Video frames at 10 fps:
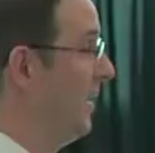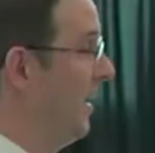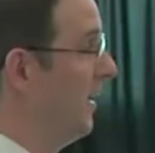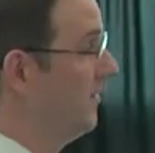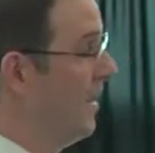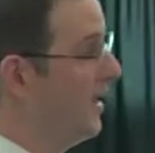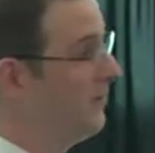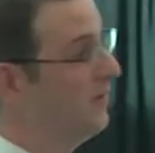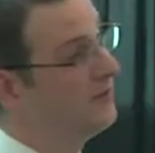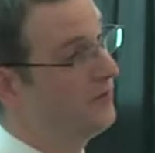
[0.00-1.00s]
we have
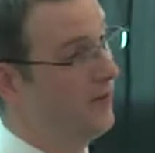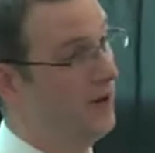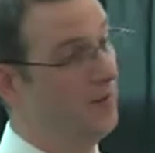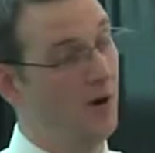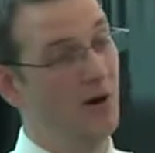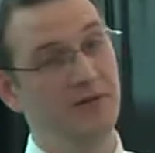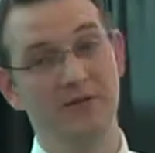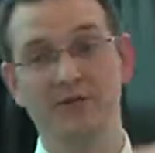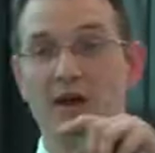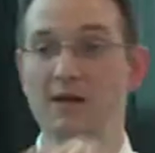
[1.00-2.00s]
anatomists from our
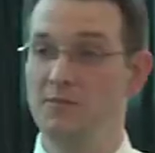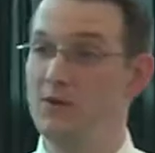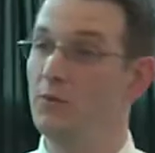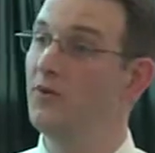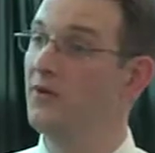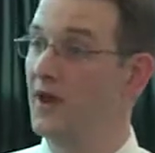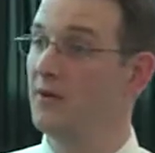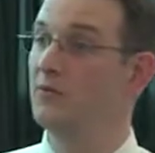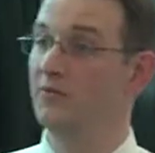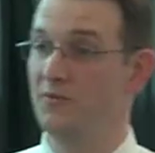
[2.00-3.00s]
society meet with
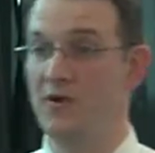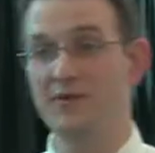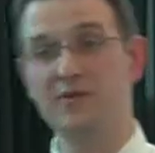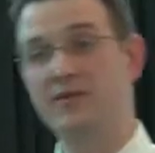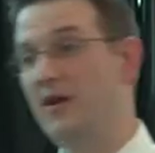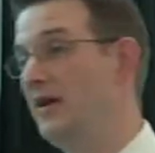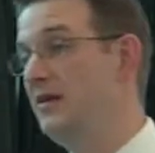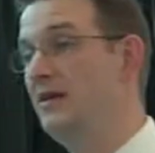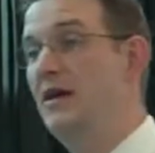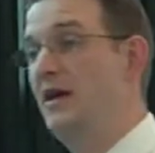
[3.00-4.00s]
anatomists from their
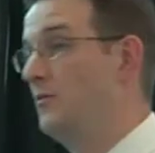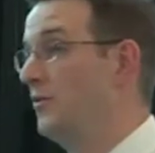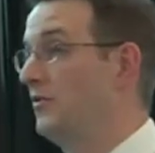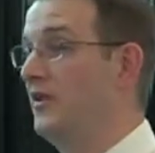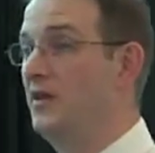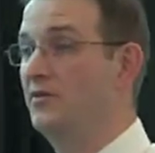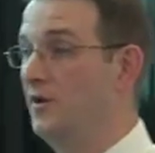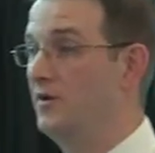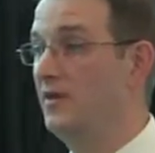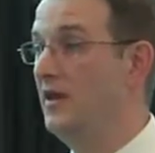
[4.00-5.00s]
society and present
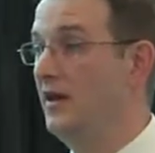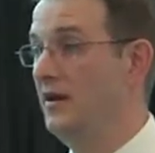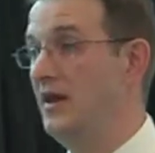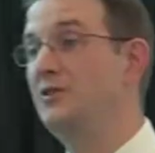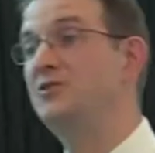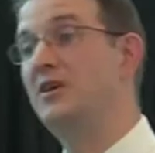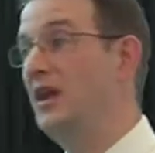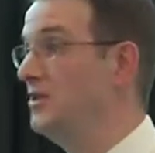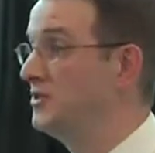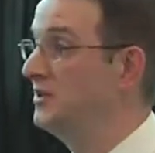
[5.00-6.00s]
on, on
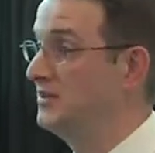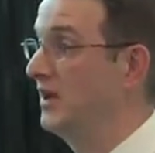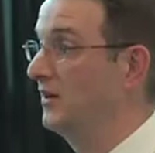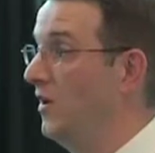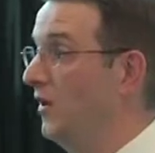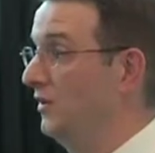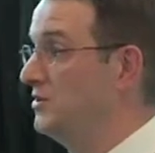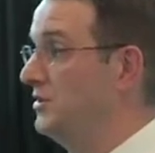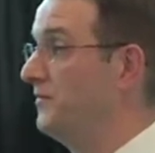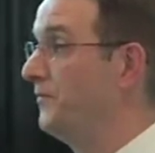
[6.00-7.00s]
education and
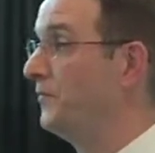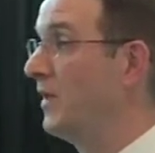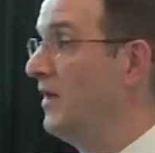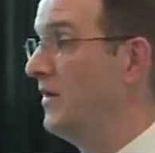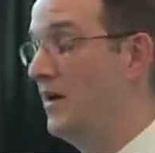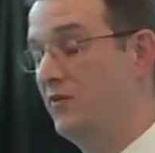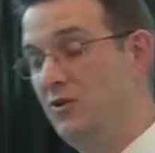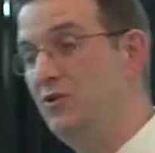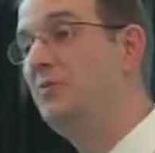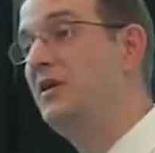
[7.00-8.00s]
technology. They have a
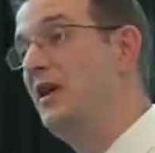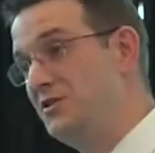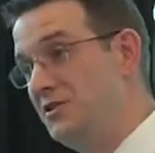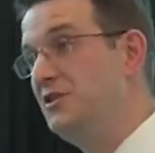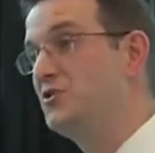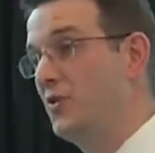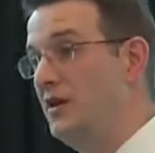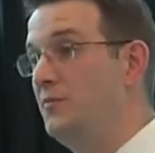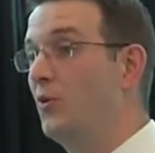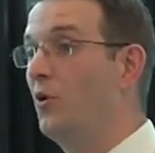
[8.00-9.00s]
new PhD
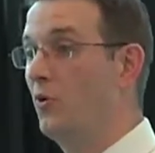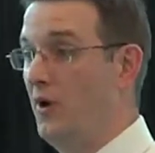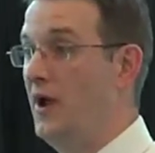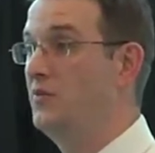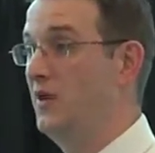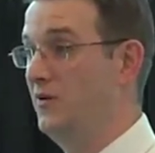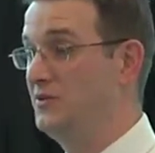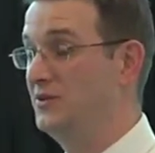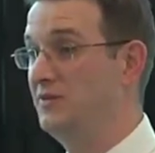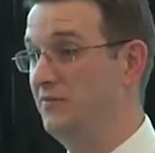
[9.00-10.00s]
training program that I
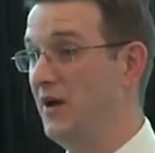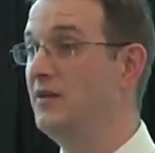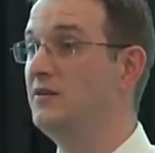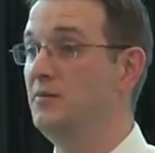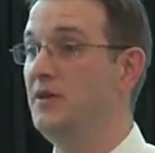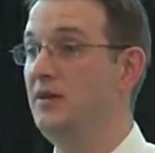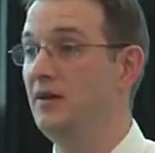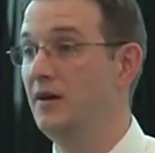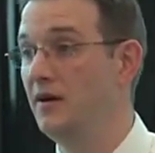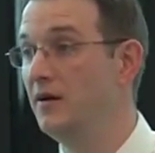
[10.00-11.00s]
was just invited to
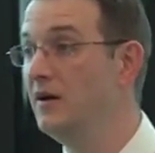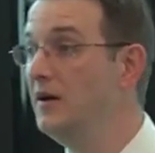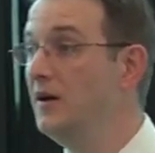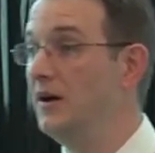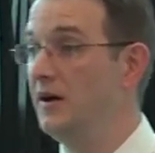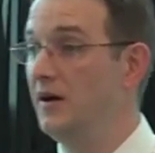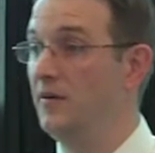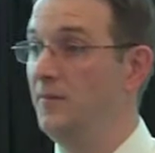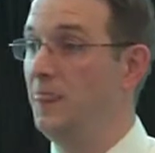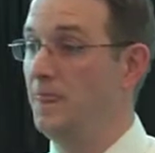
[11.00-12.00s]
be uh, um,